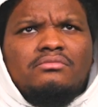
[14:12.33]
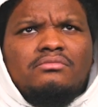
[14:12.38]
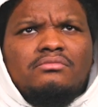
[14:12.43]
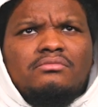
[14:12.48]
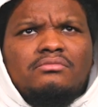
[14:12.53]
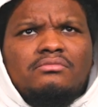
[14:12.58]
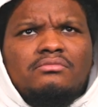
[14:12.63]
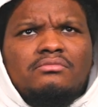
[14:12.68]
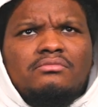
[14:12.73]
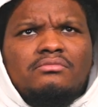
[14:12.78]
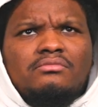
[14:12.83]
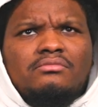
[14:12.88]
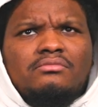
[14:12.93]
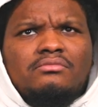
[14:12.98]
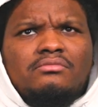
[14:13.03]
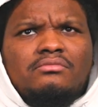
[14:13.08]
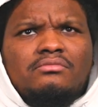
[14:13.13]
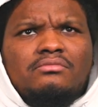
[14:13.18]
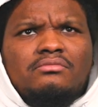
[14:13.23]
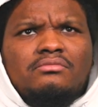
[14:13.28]

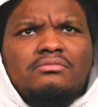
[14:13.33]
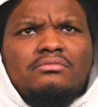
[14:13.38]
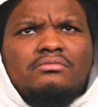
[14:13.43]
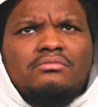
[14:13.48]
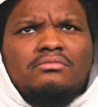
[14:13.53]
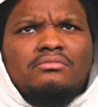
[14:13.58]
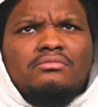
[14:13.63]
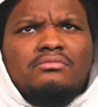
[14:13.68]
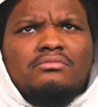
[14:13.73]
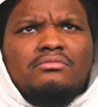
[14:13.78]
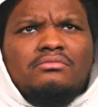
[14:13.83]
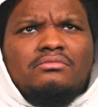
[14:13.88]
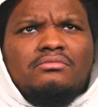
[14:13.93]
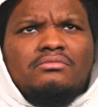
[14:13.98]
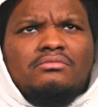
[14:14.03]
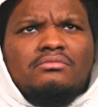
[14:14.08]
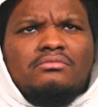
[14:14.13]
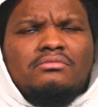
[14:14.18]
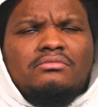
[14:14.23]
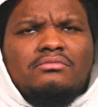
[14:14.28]

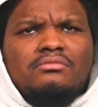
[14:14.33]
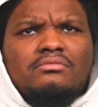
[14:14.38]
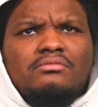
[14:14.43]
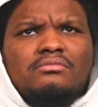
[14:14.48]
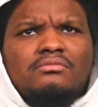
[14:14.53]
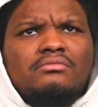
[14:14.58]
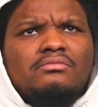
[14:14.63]
(silent)